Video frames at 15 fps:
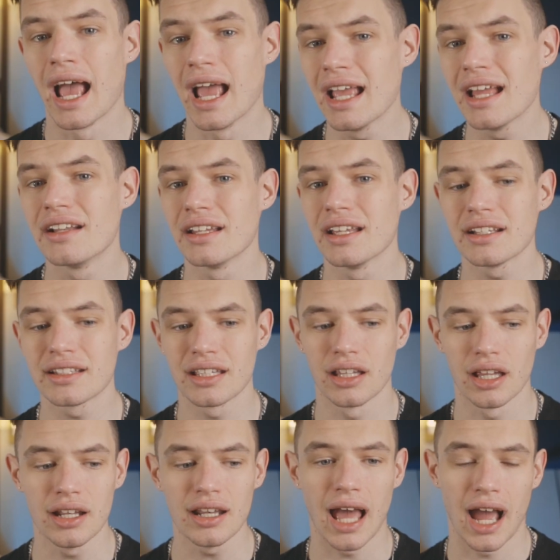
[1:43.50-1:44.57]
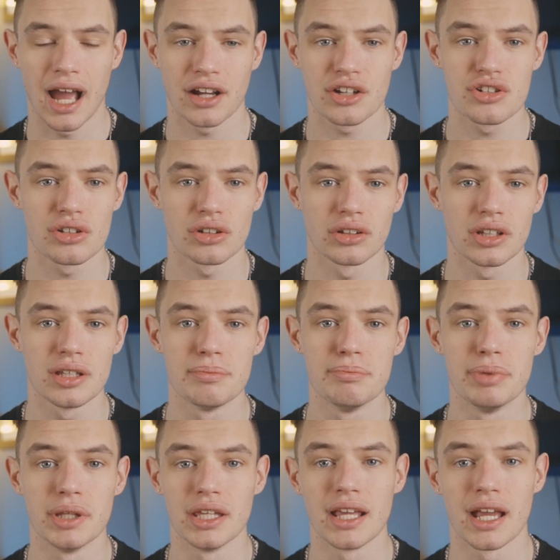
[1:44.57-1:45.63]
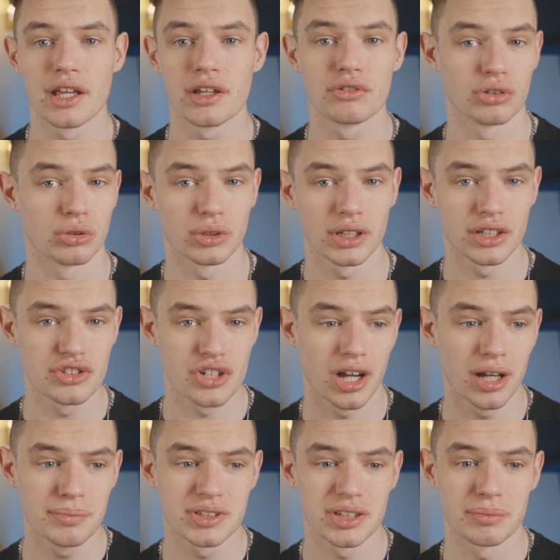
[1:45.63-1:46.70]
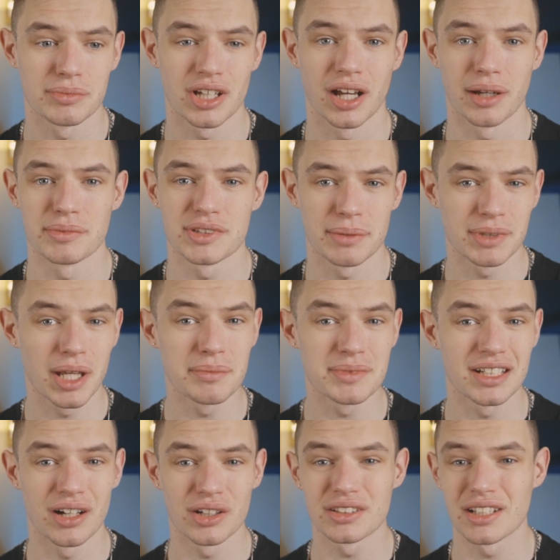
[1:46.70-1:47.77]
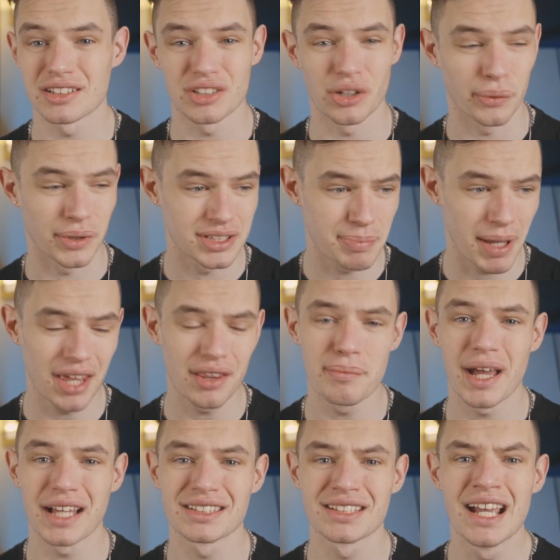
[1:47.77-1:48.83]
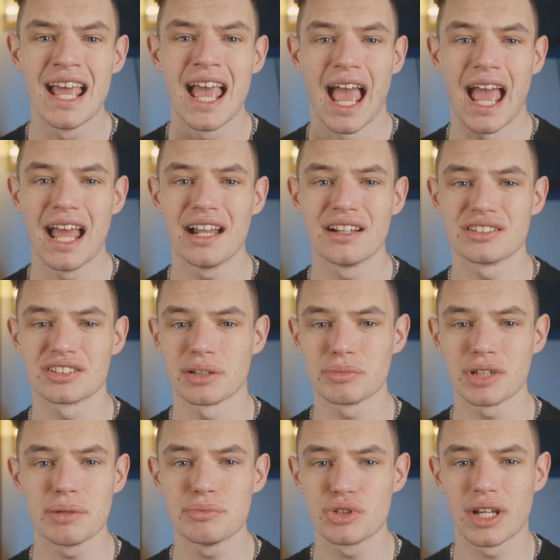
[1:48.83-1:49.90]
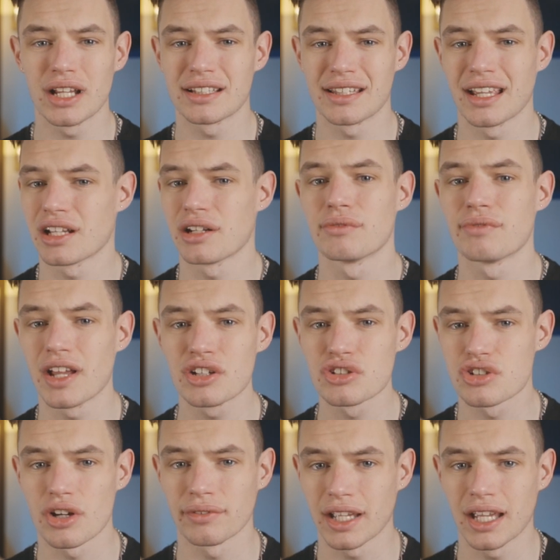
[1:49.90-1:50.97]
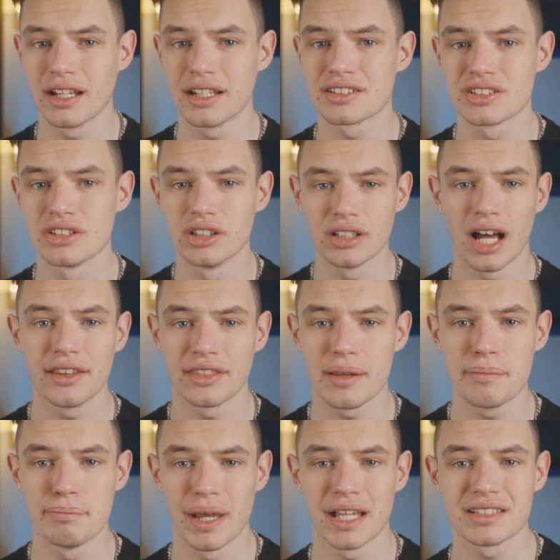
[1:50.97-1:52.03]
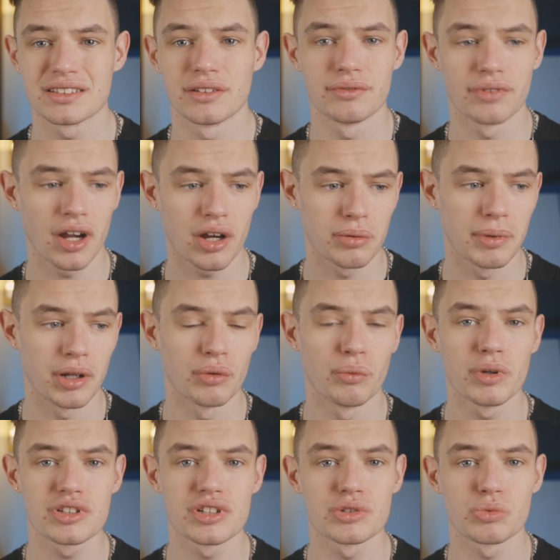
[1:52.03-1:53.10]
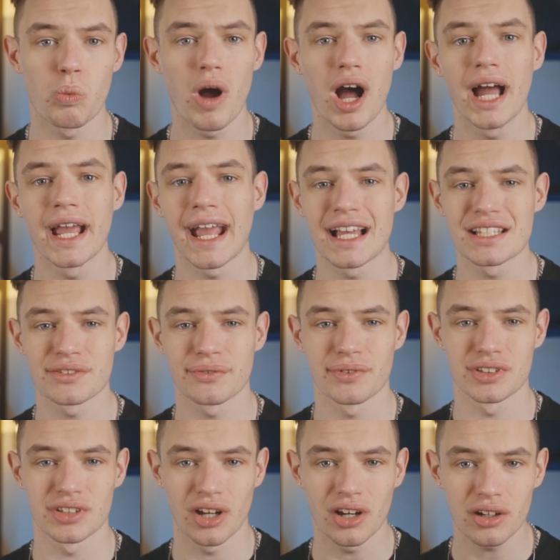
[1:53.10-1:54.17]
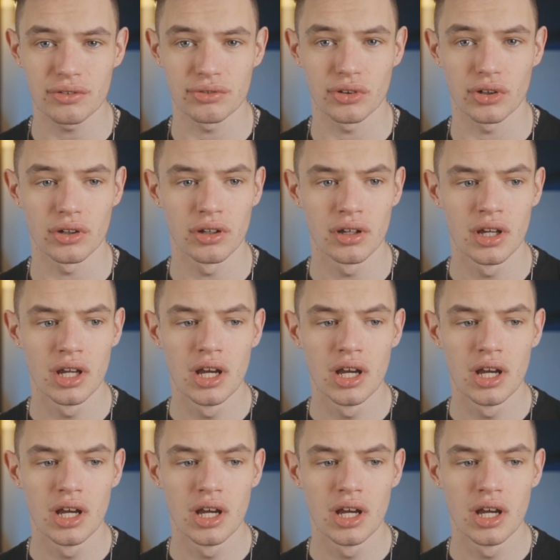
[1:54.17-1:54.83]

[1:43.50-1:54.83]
And it can actually be a grueling job sometimes. Sometimes it uh, doesn't always pay the best. And sometimes you get taken advantage of and it's not the best environment, which is why as a photographer,